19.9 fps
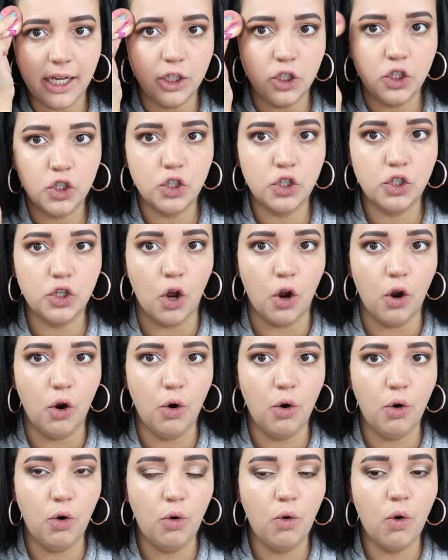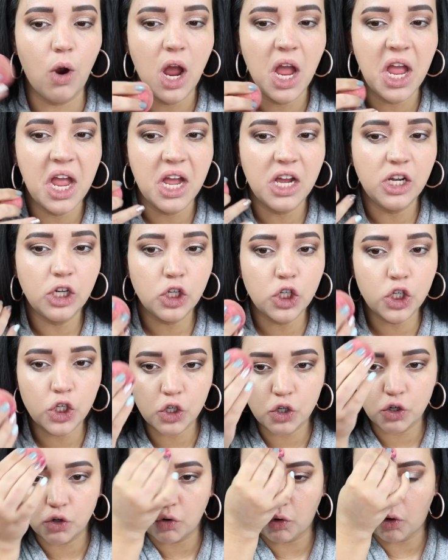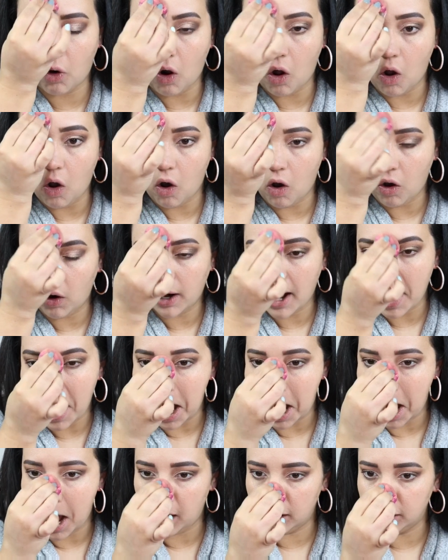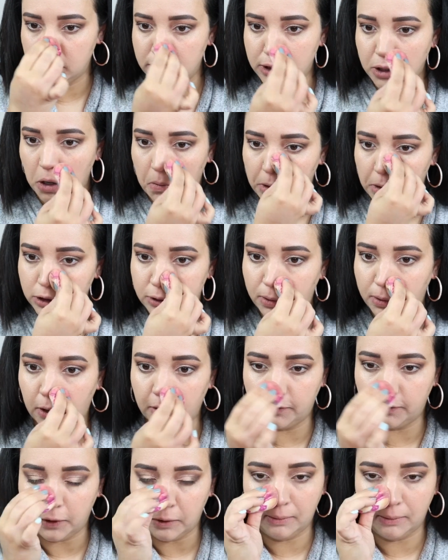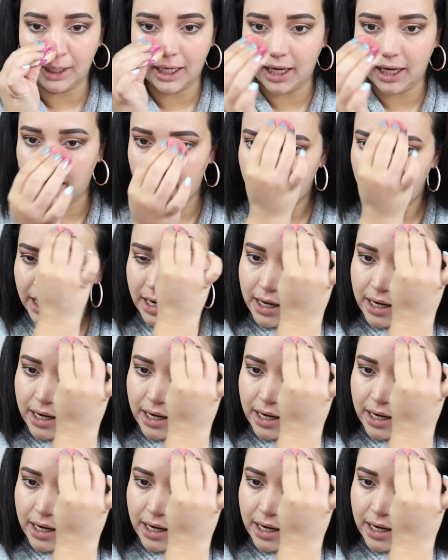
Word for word: It's so strong and has so much perfume in it.